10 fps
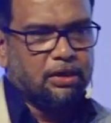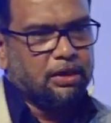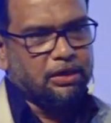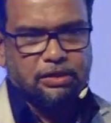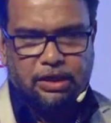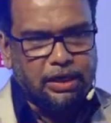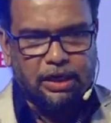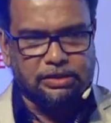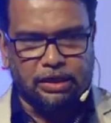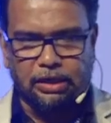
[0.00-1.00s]
It is a really
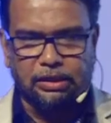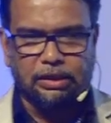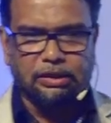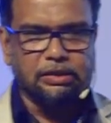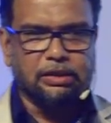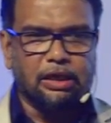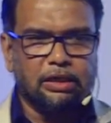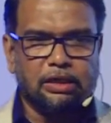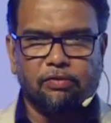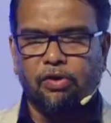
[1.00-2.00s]
excellent this thing.
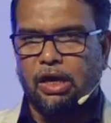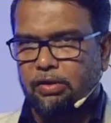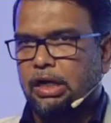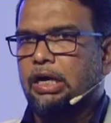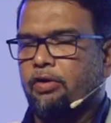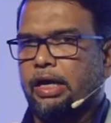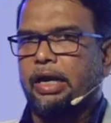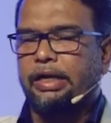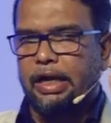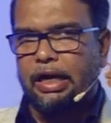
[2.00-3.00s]
We have recovered
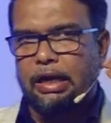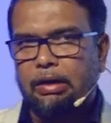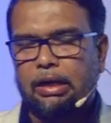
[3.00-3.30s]
entire